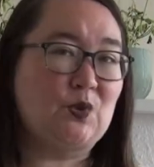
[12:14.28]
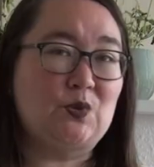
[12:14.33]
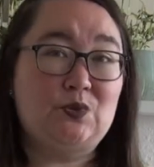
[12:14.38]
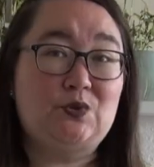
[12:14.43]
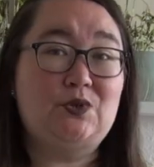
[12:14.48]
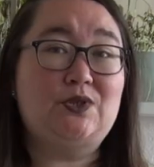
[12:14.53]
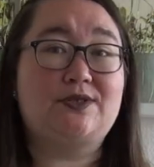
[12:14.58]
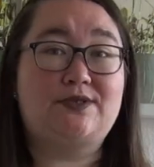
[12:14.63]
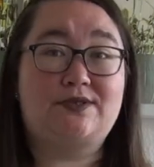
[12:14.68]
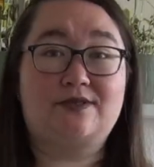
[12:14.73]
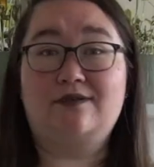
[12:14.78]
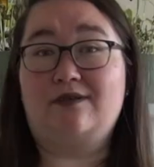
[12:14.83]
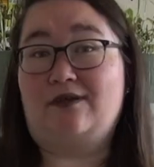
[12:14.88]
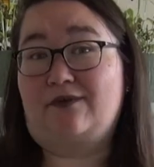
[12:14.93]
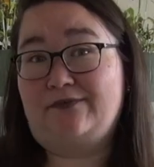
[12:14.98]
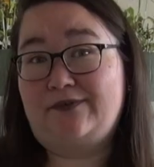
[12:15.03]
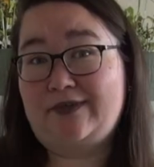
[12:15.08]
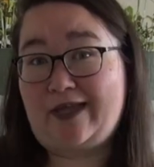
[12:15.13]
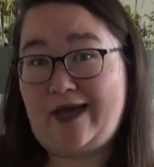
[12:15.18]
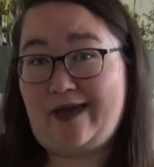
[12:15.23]
Who doesn't
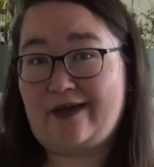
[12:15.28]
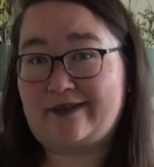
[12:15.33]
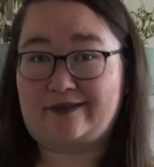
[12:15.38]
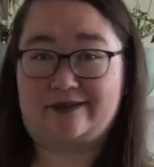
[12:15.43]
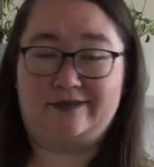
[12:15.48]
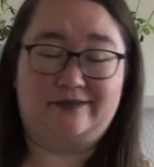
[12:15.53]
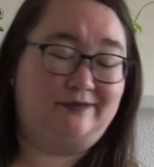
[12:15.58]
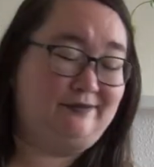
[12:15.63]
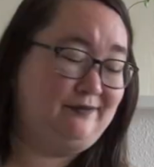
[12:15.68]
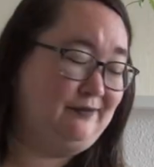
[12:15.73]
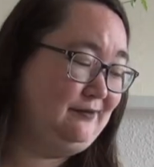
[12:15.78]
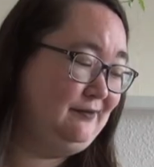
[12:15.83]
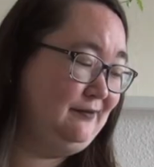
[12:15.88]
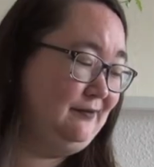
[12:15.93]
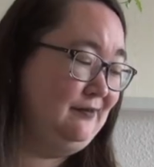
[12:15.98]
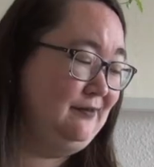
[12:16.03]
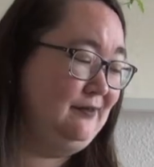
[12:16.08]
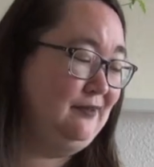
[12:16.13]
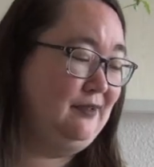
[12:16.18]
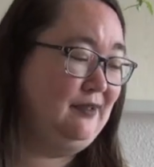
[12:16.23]
love that?
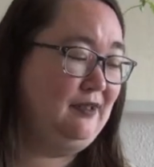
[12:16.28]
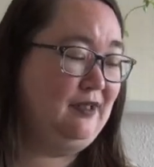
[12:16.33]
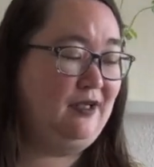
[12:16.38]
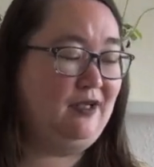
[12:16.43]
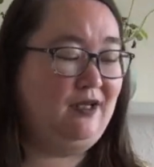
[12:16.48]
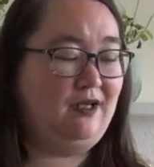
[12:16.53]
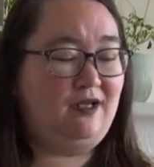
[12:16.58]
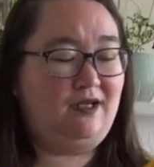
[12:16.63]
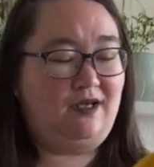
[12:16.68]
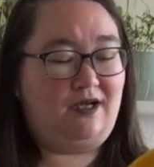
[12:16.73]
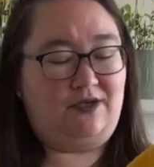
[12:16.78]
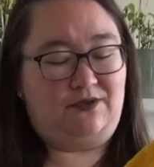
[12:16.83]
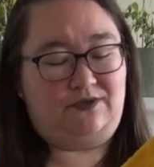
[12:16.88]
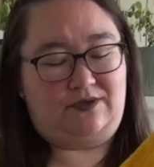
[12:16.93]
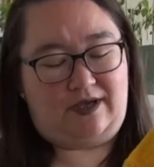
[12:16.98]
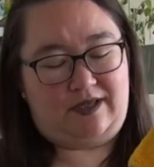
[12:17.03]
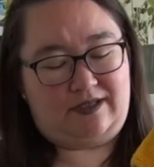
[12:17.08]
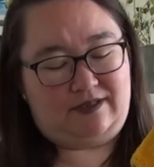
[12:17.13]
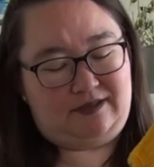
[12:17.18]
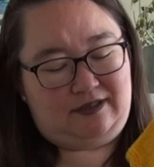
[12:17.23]
Oh,
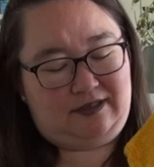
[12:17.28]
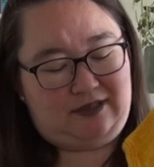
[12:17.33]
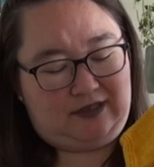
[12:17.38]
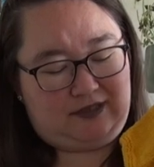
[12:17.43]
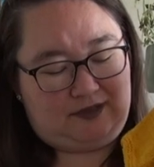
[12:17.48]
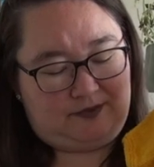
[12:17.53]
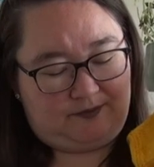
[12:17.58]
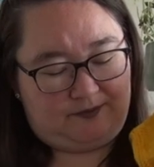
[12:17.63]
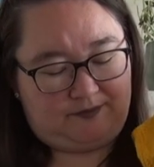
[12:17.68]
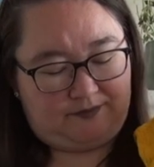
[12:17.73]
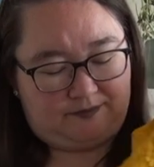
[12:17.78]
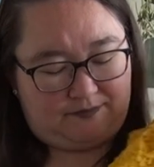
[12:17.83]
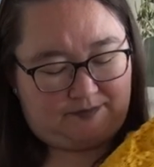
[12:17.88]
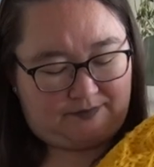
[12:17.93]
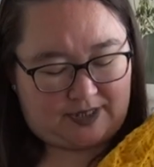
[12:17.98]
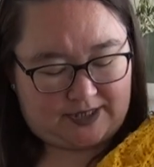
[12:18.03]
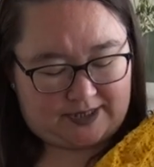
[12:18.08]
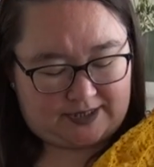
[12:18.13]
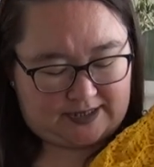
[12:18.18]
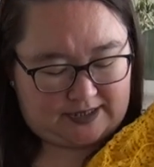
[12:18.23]
and uh,
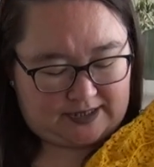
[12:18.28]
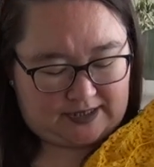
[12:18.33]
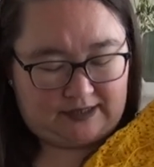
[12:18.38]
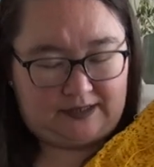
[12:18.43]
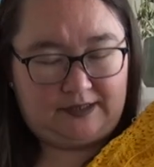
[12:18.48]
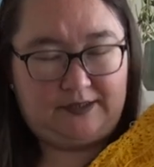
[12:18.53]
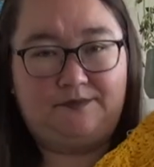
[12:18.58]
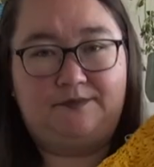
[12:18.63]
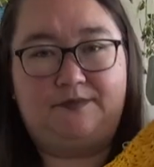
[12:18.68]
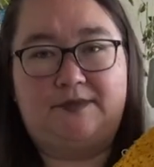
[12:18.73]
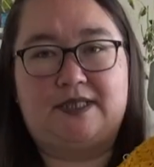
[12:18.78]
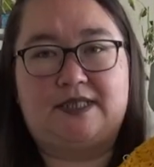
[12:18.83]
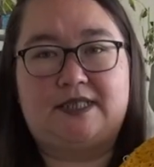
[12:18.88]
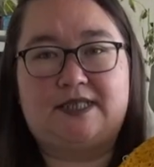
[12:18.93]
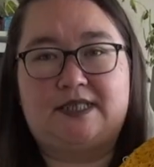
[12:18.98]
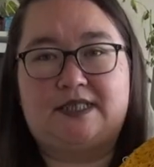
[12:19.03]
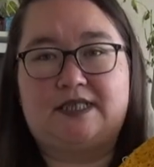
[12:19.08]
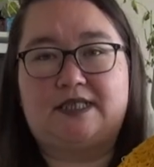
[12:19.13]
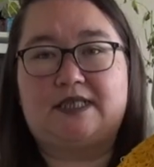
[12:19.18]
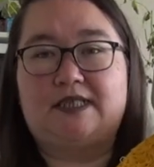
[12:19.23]
as I said,
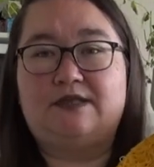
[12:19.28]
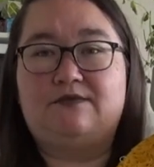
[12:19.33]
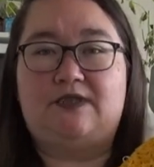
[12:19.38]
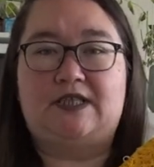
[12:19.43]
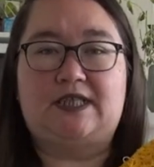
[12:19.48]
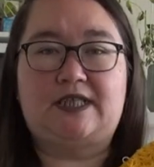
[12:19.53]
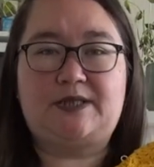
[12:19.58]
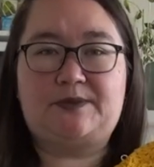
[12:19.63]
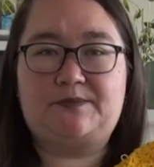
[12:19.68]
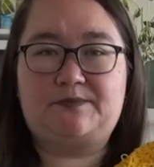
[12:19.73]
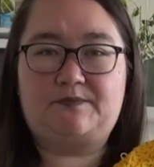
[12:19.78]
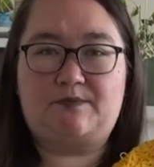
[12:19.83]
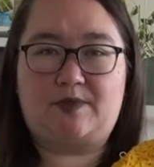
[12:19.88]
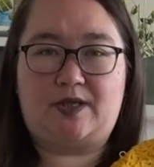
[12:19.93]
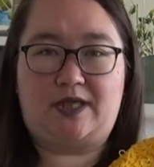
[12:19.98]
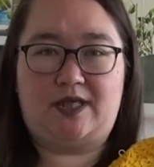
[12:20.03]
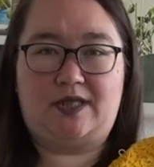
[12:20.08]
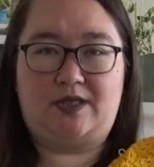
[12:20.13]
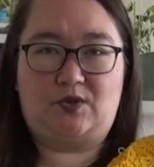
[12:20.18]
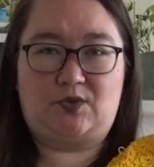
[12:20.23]
this is Levina
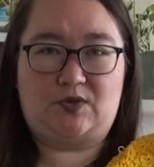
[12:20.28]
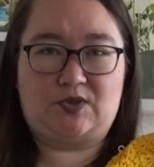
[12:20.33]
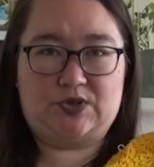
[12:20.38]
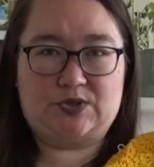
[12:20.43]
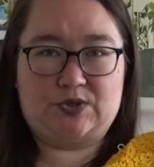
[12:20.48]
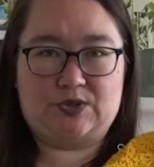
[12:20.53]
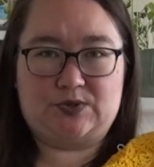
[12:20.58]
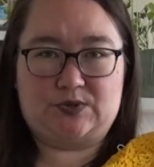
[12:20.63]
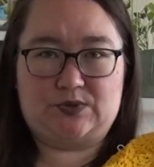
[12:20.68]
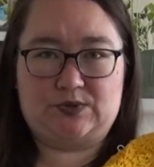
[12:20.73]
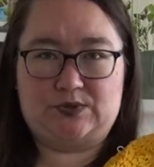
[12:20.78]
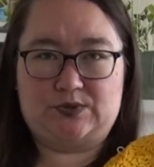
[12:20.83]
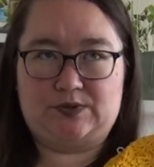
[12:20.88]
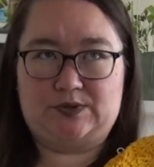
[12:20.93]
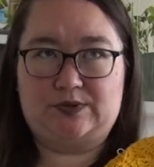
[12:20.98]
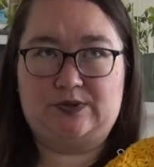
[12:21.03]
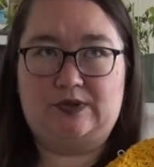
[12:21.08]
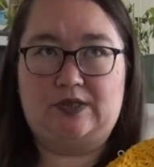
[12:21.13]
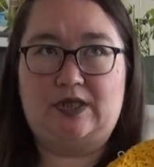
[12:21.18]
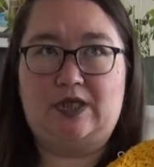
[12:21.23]
by Laura Chau
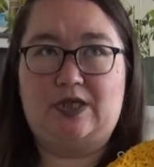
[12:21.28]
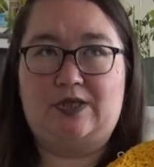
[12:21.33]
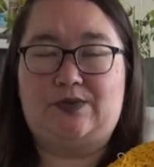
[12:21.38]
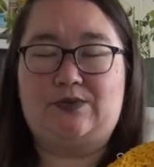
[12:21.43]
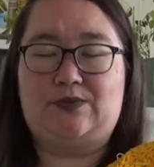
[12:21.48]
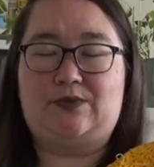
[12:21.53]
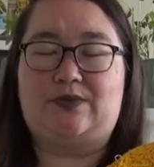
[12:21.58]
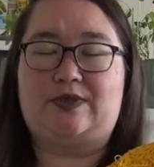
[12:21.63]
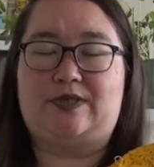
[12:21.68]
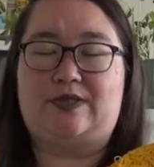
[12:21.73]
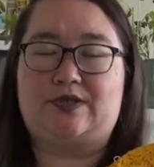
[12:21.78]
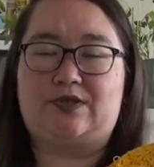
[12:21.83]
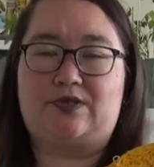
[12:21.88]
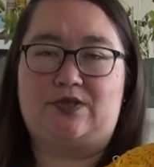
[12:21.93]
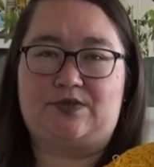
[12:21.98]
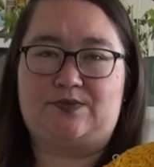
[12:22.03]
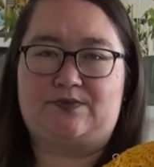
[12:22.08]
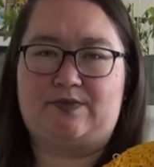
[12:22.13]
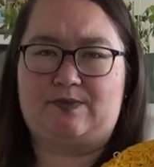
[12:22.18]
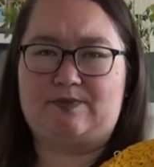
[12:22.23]
who is
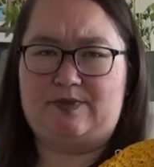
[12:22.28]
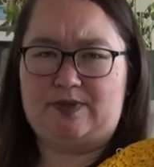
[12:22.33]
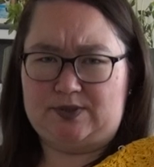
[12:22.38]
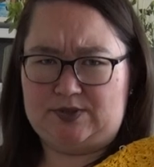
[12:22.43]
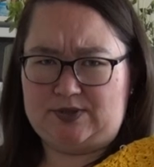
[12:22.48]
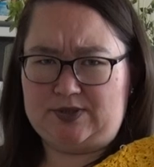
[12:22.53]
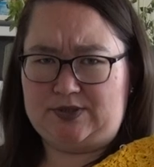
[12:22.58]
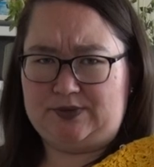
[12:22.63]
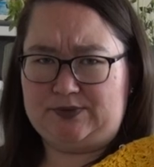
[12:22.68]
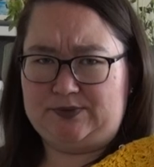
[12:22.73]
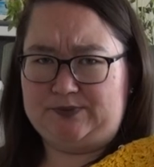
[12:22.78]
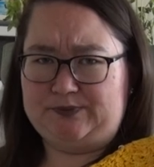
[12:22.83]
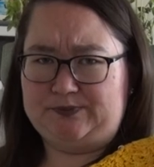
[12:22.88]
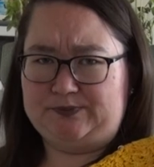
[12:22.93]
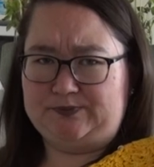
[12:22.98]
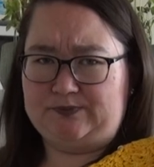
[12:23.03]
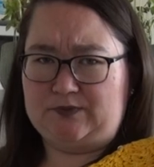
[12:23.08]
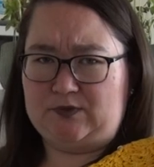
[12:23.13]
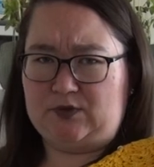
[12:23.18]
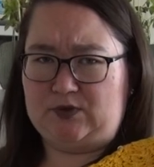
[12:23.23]
Cosmic Pluto
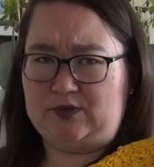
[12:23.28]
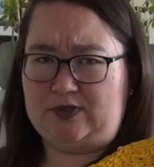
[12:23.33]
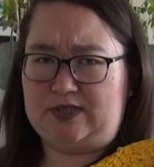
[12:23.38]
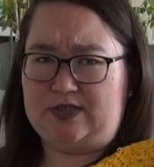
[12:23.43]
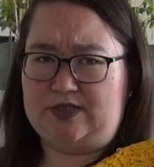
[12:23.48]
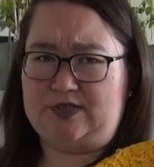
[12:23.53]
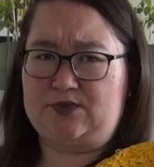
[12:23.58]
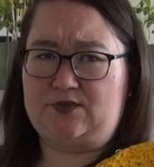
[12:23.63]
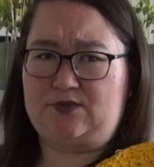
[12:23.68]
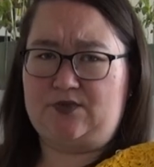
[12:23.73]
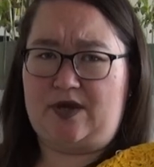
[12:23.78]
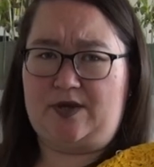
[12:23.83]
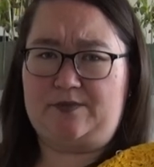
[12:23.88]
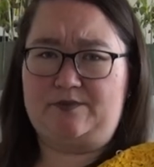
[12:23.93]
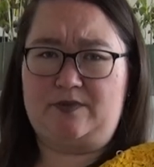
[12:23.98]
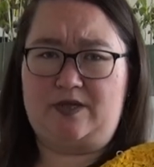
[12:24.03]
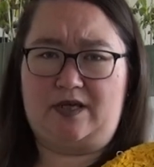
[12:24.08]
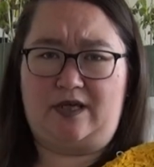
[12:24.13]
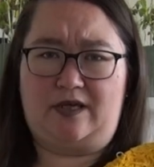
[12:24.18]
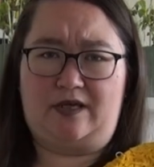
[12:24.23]
on Instagram,
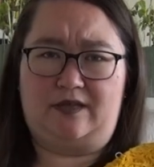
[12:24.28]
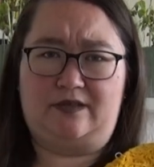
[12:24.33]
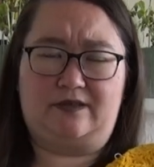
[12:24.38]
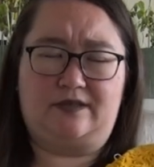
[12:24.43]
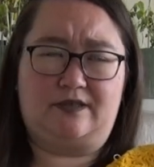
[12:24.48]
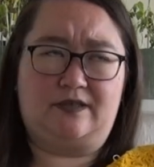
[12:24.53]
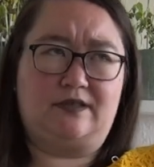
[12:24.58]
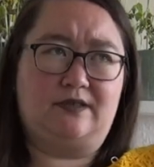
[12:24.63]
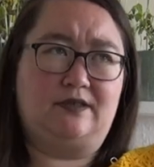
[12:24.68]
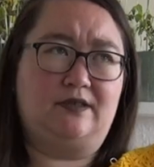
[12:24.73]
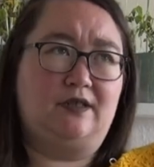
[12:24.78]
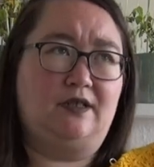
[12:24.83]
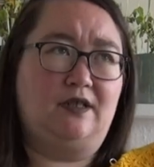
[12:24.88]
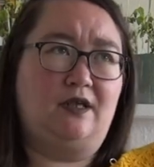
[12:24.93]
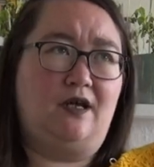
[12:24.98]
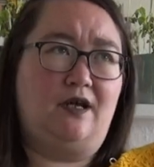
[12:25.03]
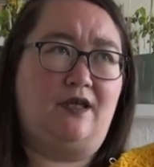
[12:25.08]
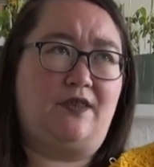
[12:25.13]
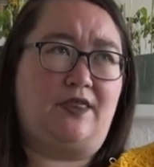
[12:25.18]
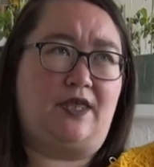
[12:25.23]
and
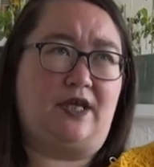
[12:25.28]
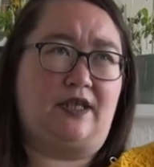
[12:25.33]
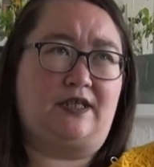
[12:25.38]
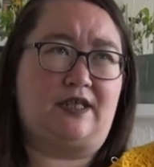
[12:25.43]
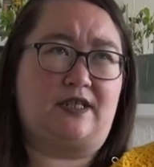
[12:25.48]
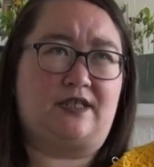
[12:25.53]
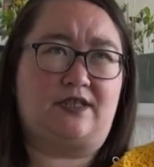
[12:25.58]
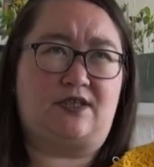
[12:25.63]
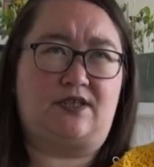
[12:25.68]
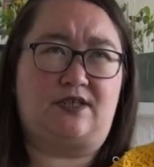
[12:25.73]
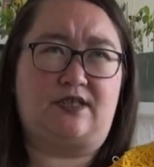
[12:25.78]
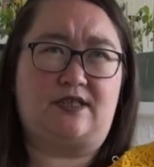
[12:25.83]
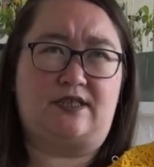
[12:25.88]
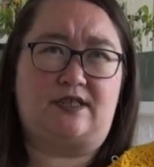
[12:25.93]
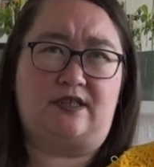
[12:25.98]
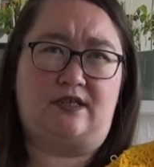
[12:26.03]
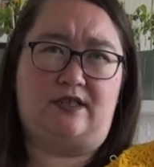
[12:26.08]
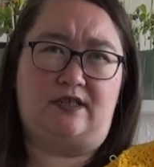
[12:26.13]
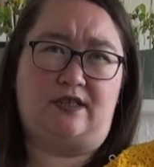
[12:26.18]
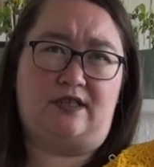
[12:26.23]
I think that's her
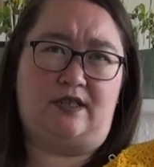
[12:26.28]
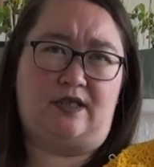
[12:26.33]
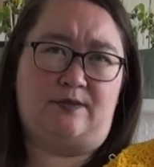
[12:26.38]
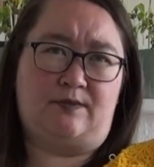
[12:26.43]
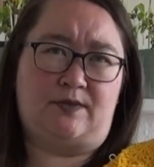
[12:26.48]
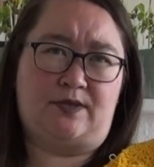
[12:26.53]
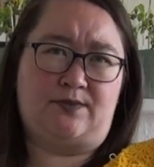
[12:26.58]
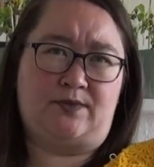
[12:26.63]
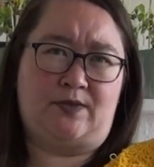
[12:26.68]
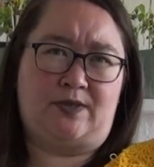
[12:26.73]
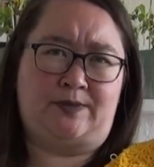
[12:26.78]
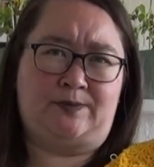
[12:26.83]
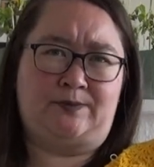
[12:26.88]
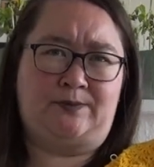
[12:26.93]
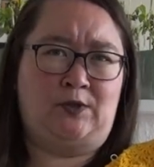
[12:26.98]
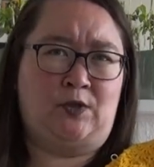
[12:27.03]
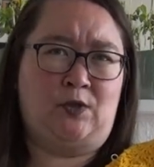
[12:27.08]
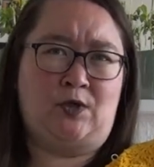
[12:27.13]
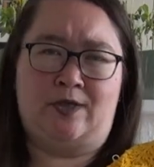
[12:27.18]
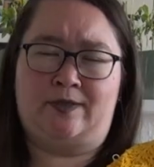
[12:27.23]
designer name as well.
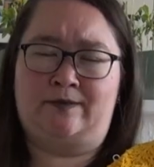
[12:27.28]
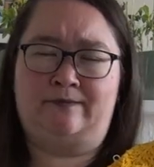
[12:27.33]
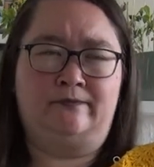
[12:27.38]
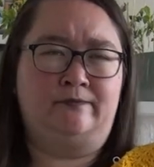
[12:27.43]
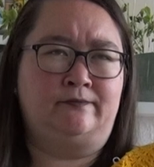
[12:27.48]
Or